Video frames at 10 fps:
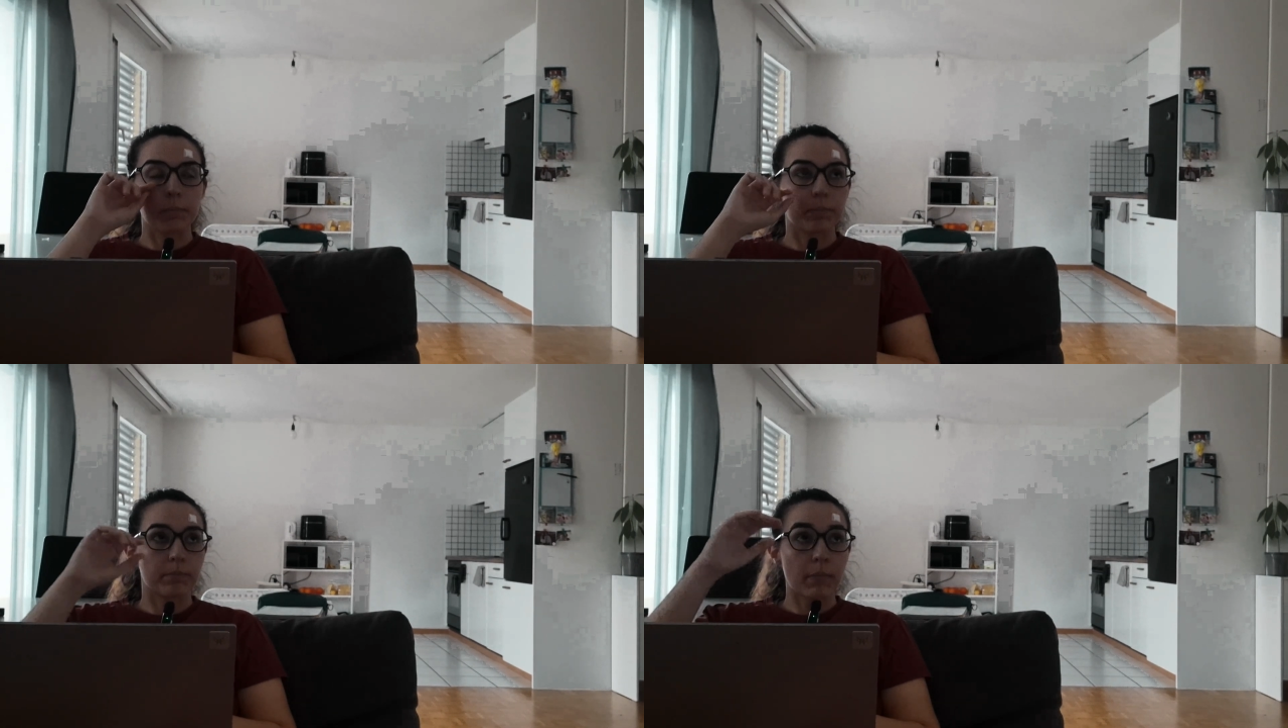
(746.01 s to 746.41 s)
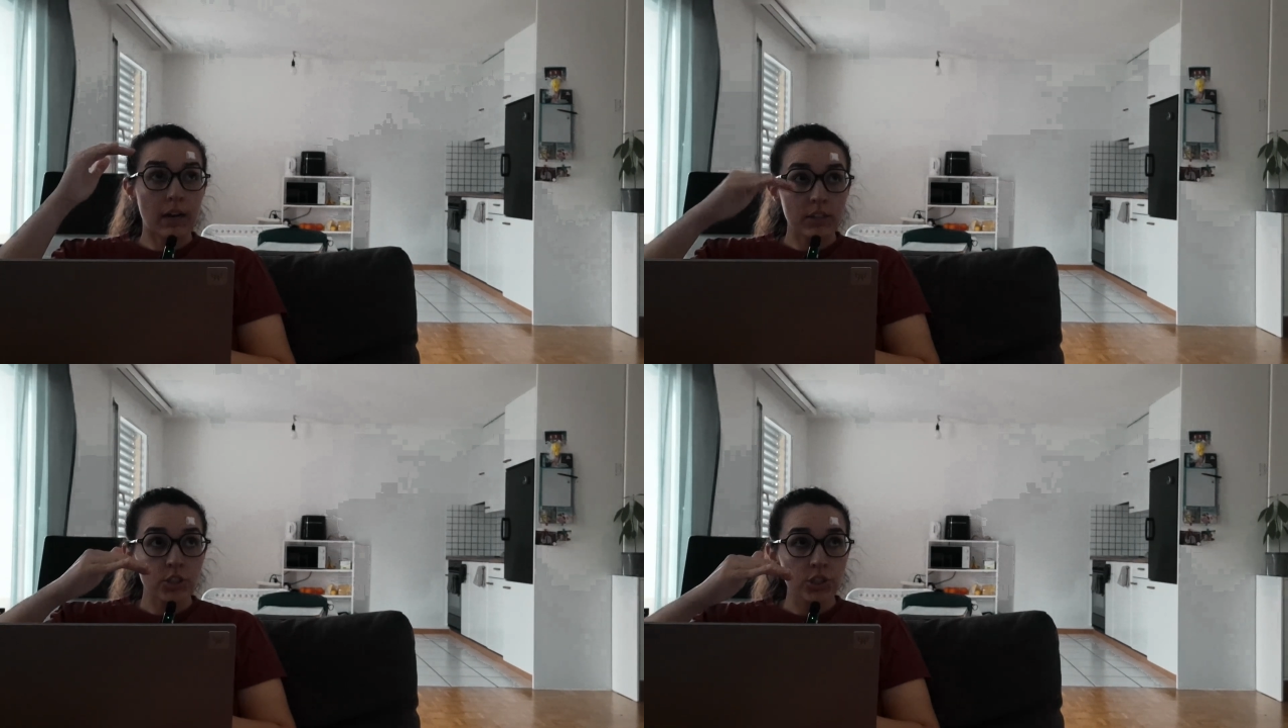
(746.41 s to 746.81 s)

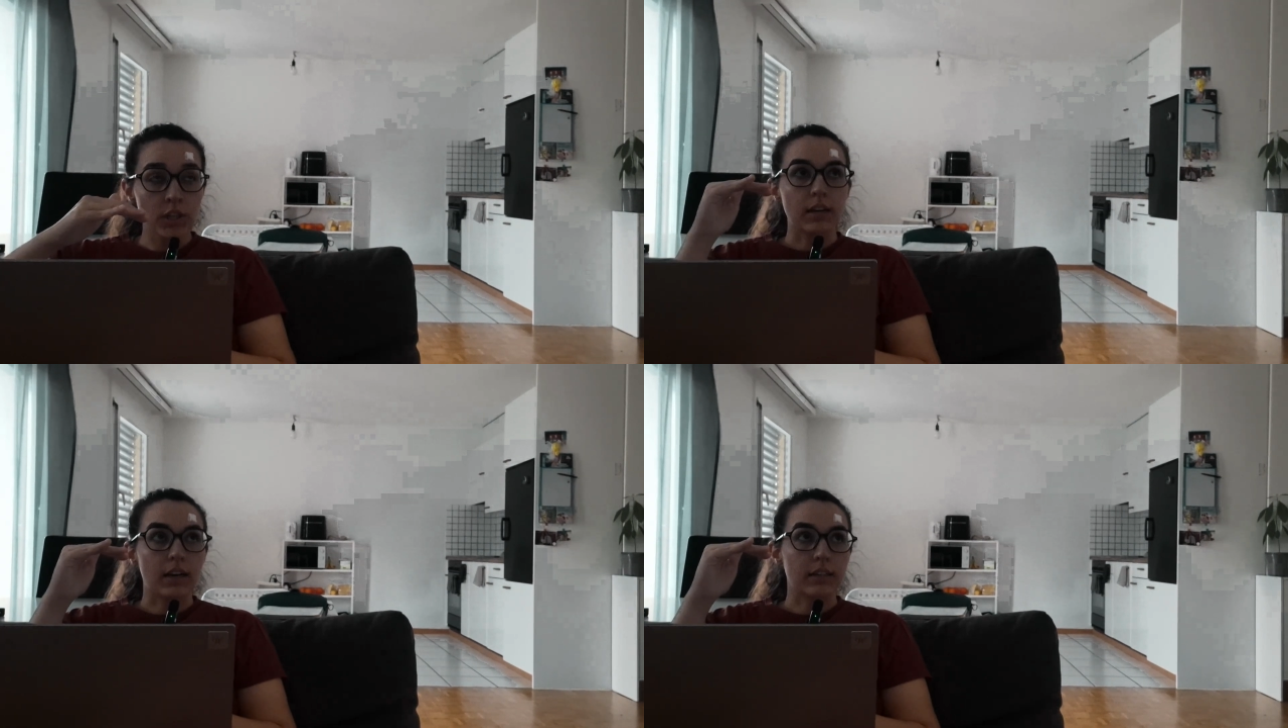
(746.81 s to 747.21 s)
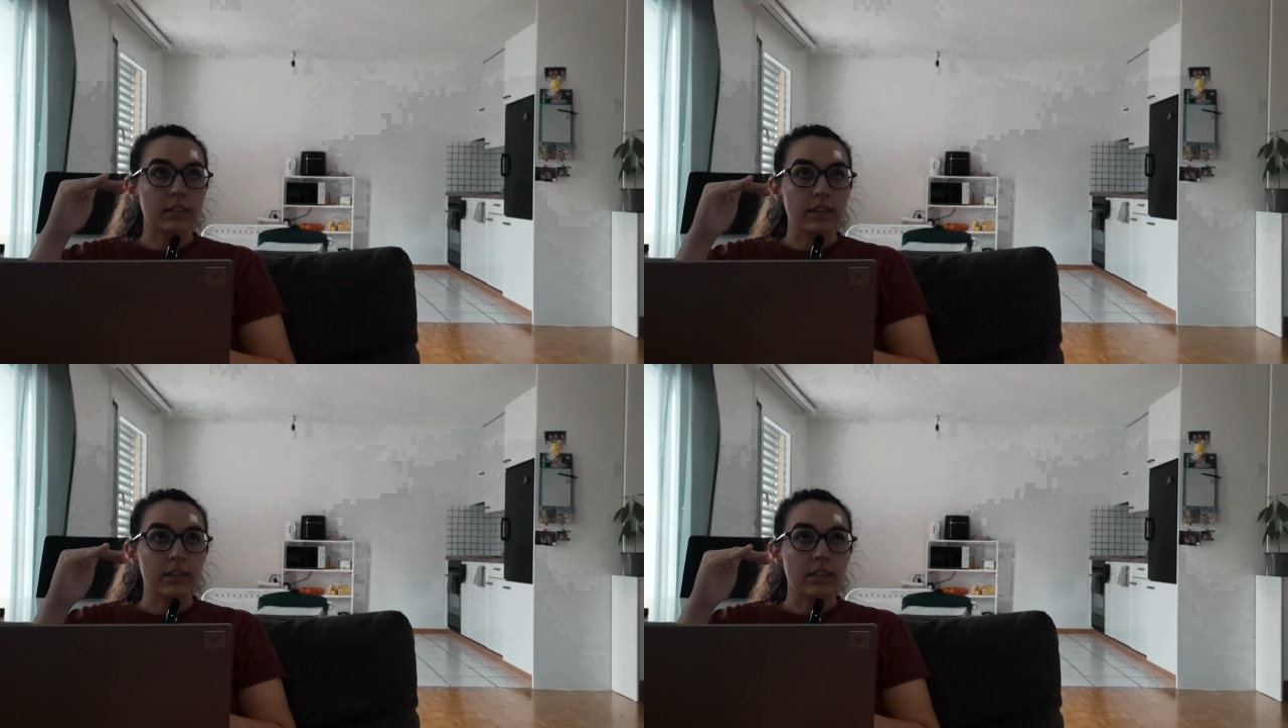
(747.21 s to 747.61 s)
match
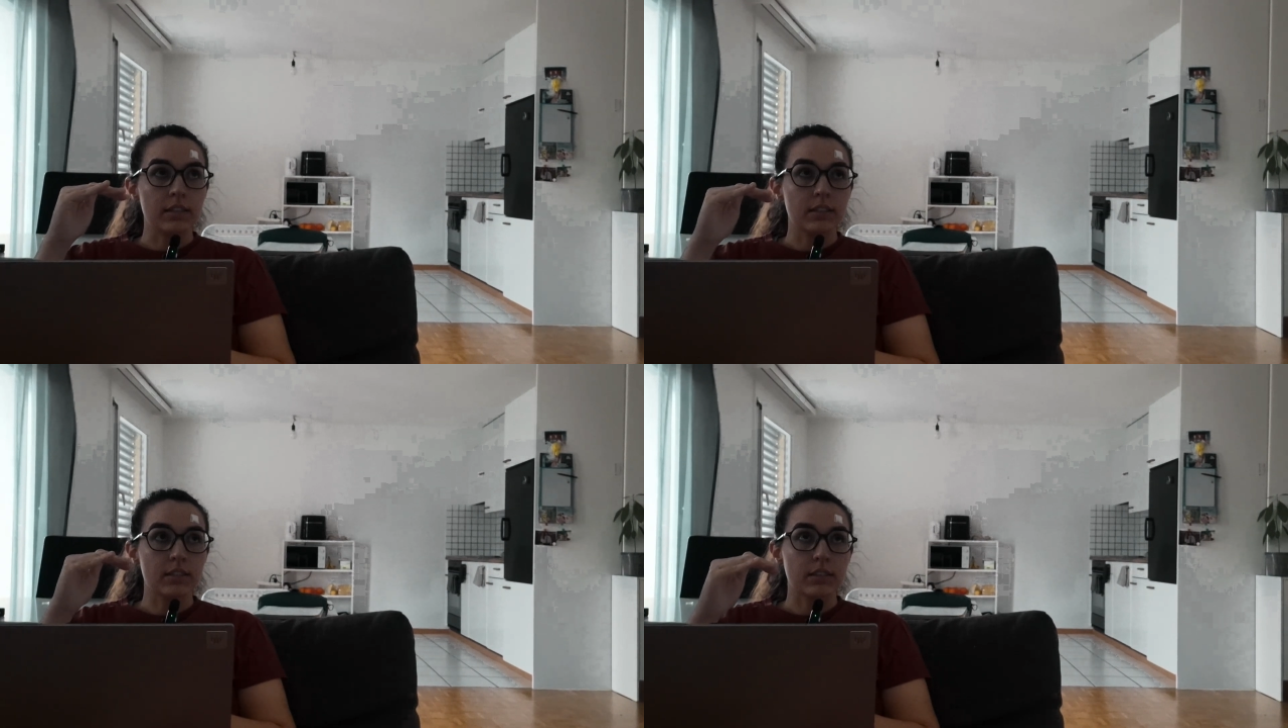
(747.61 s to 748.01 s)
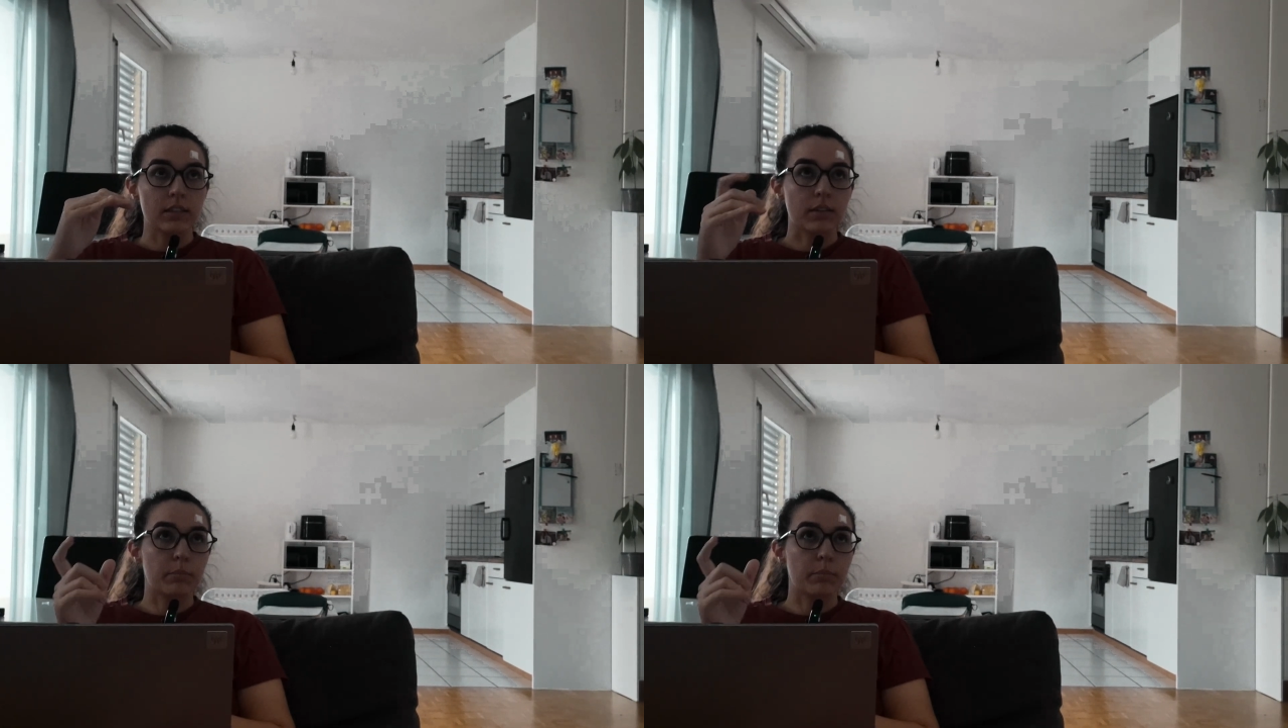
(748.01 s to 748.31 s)
that is